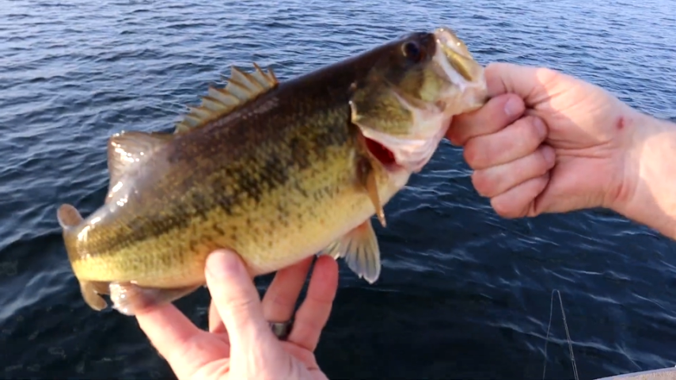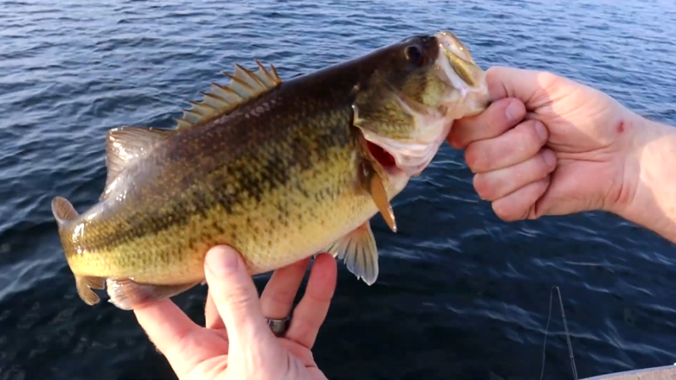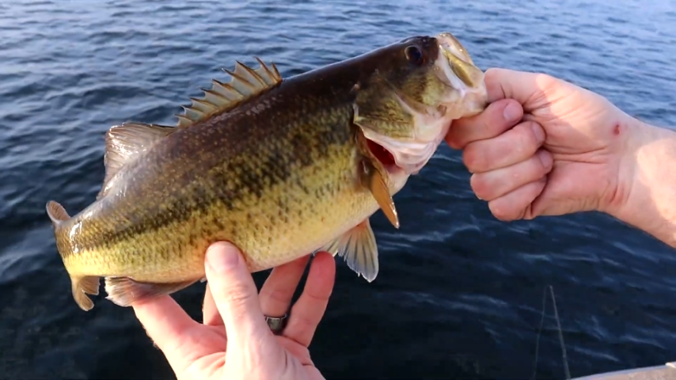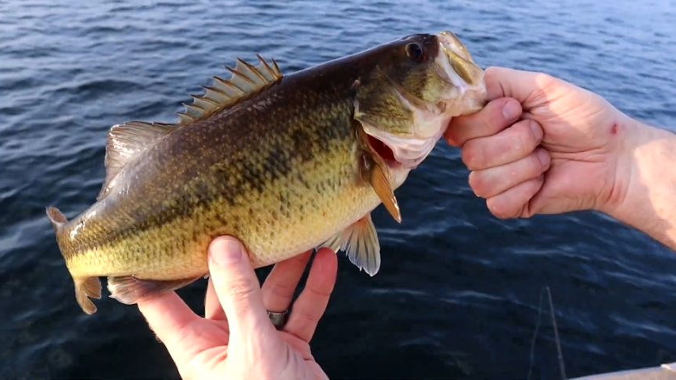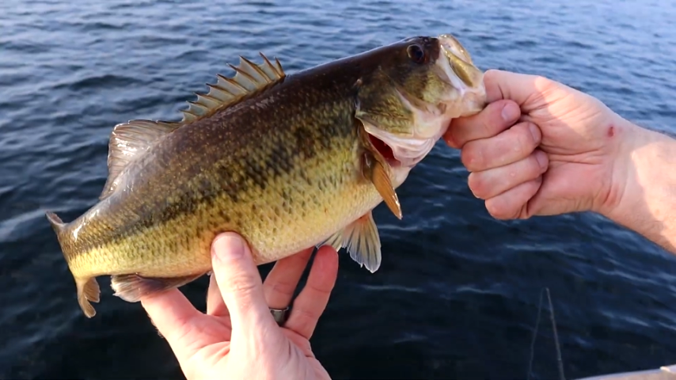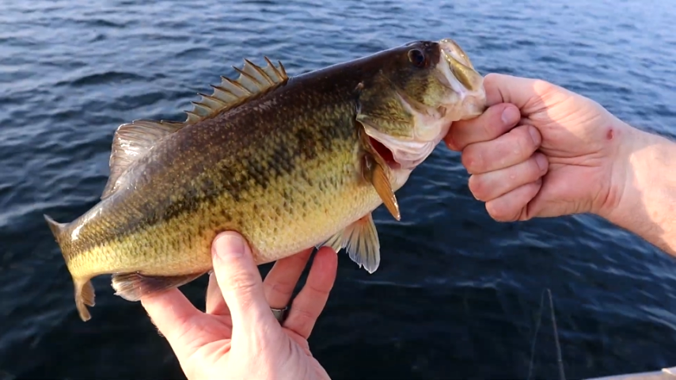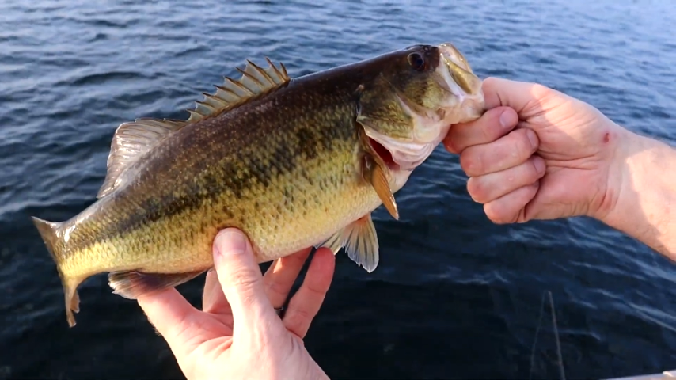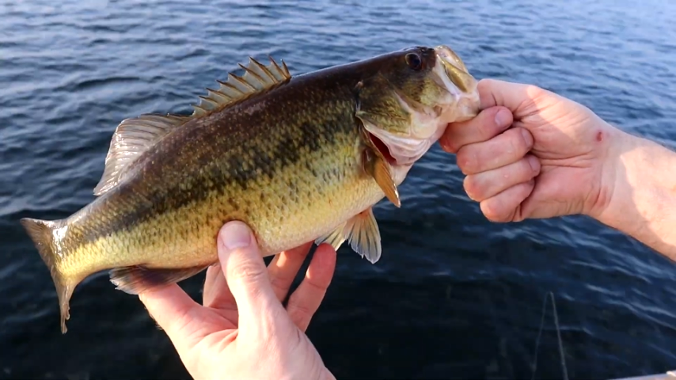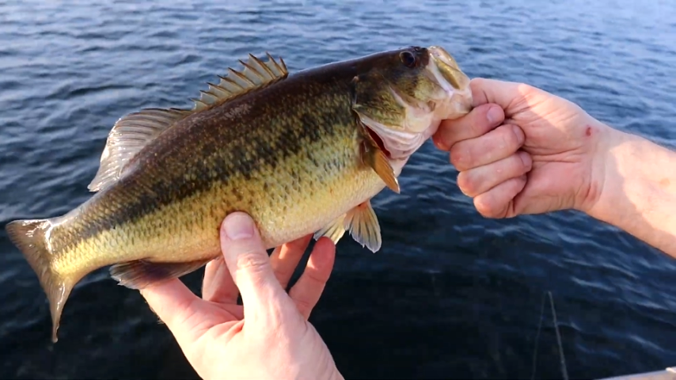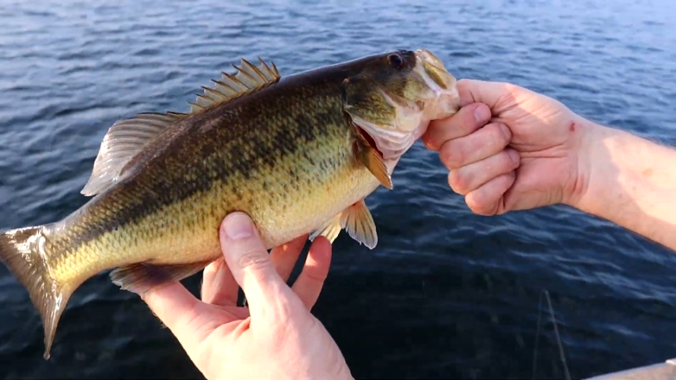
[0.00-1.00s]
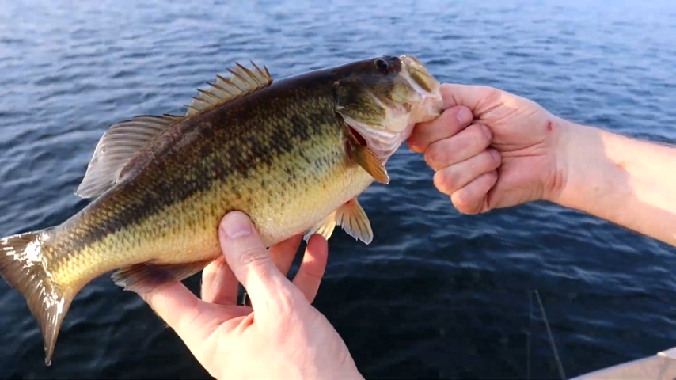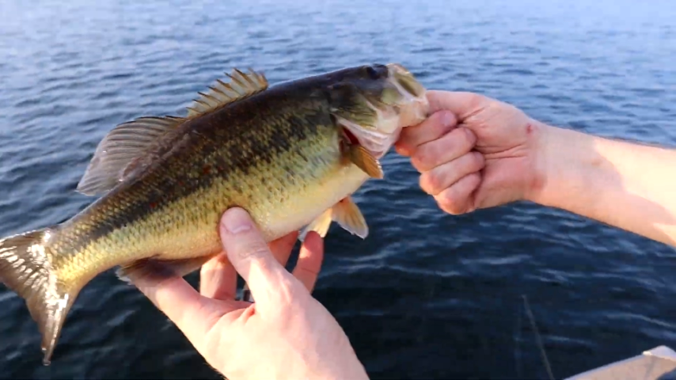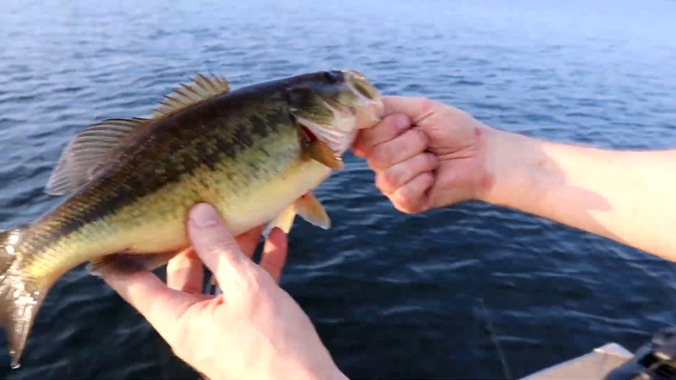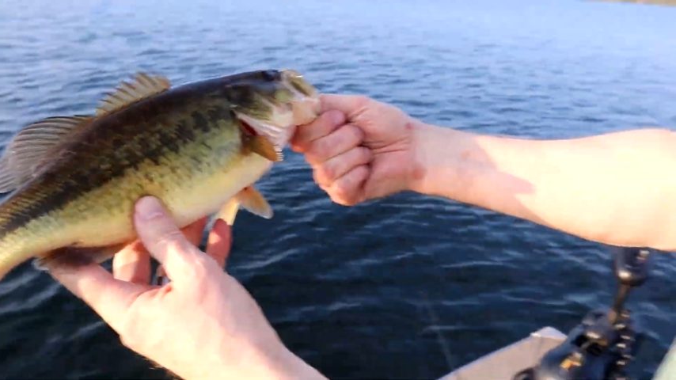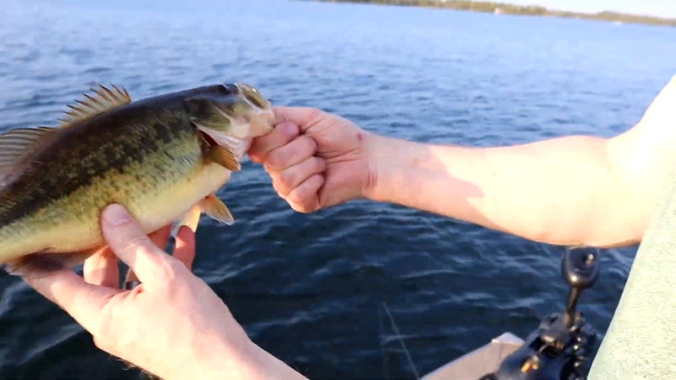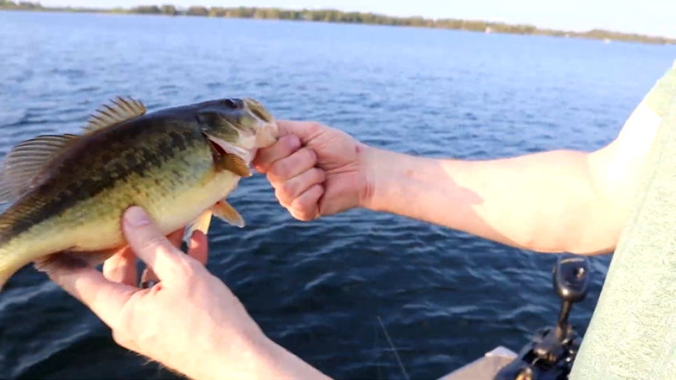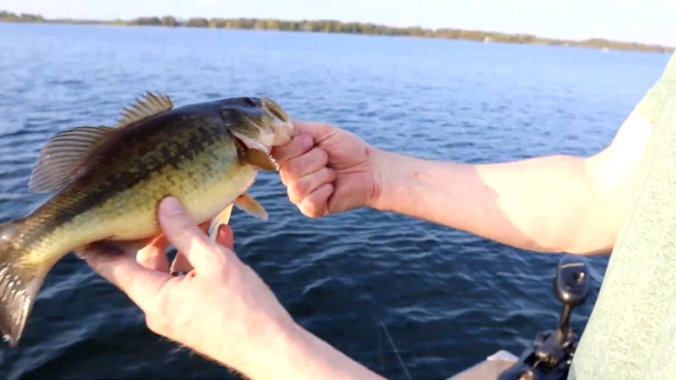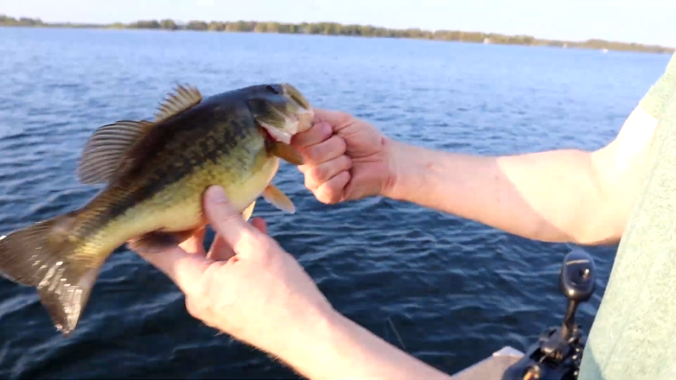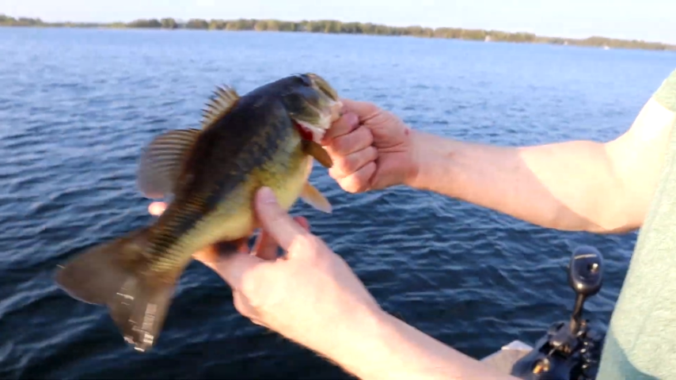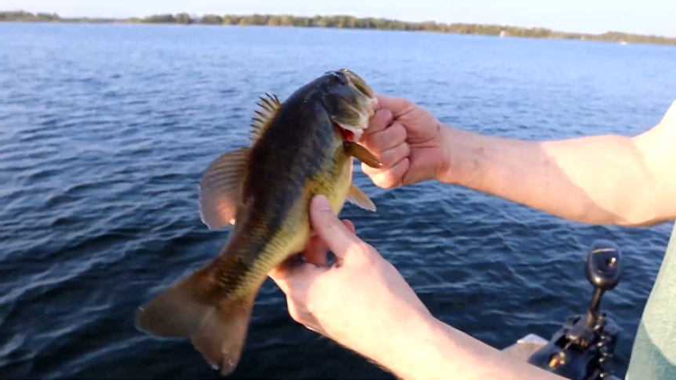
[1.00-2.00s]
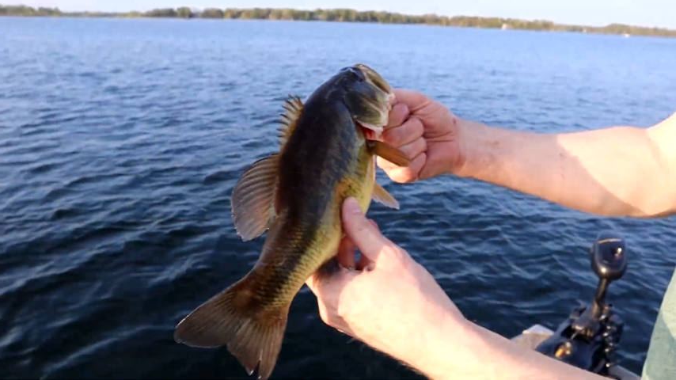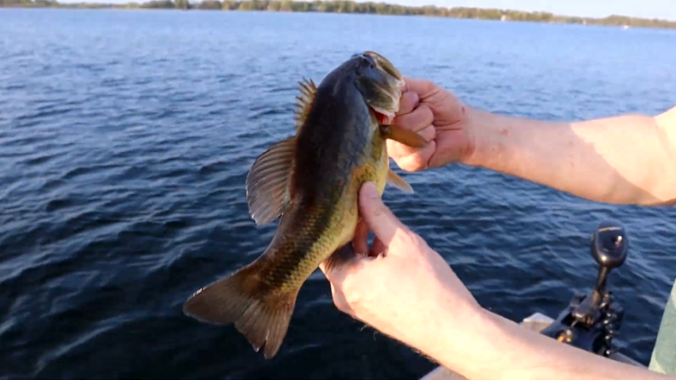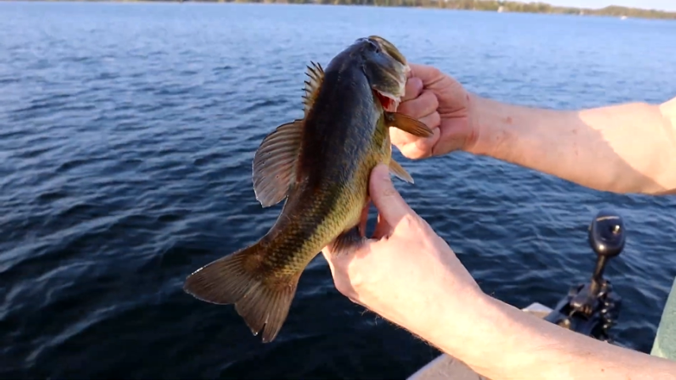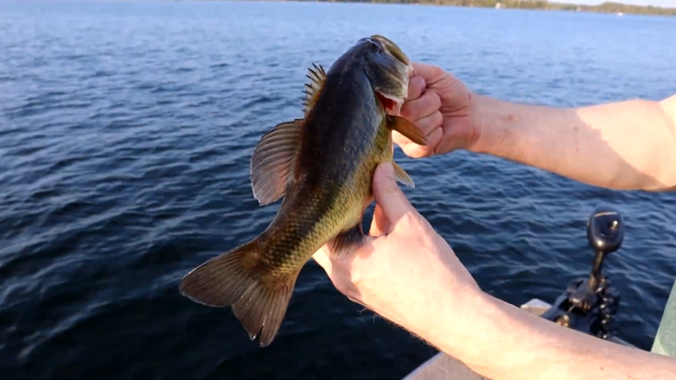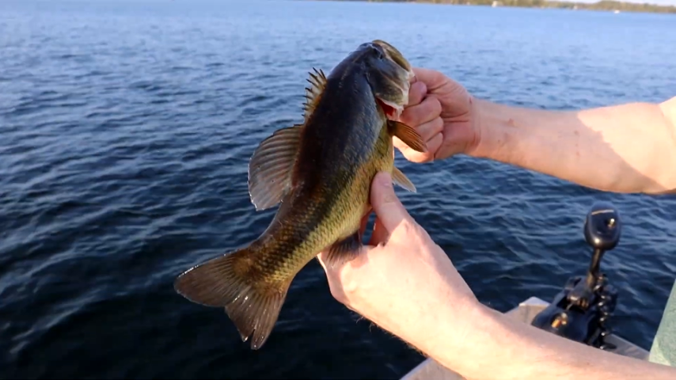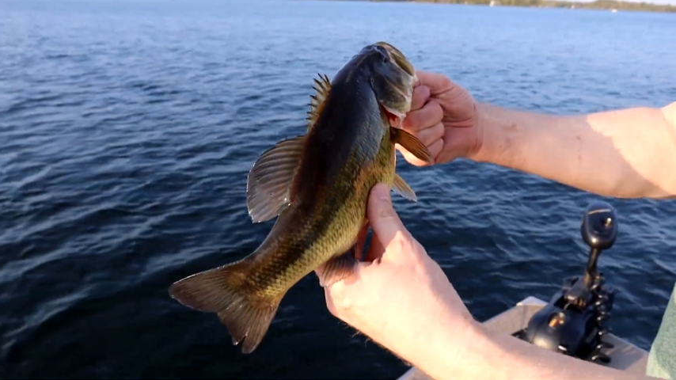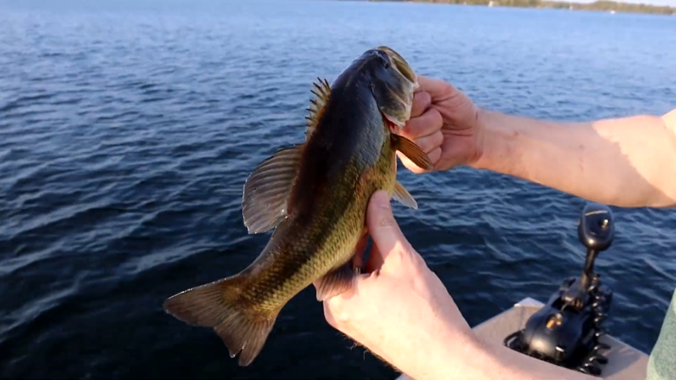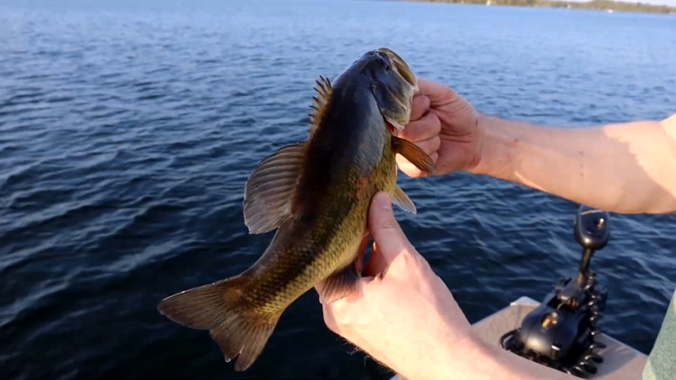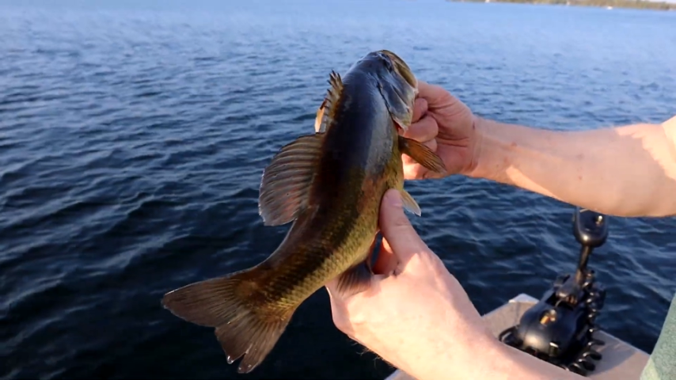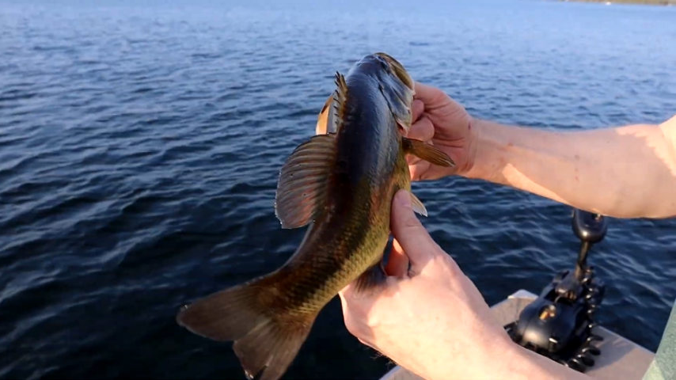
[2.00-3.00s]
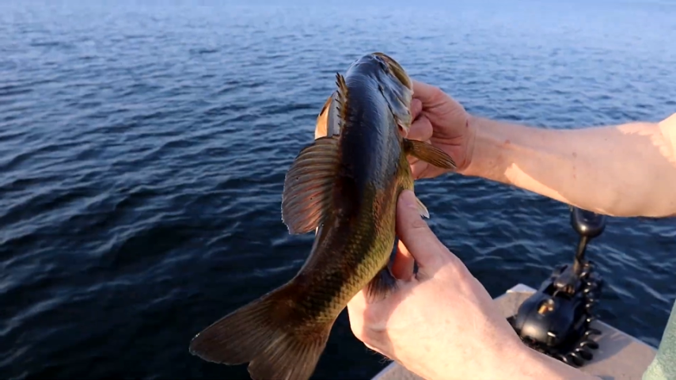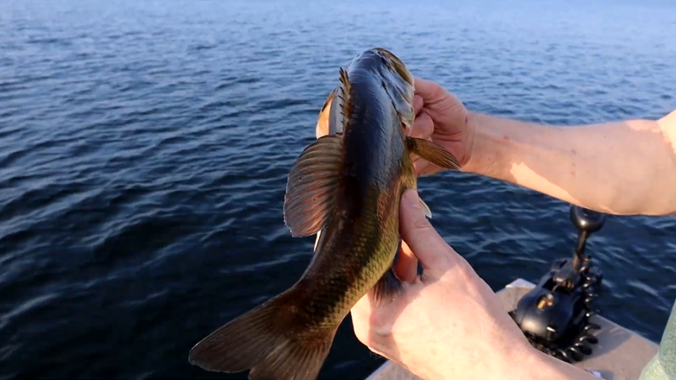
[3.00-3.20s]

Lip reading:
[unreadable: no face in view]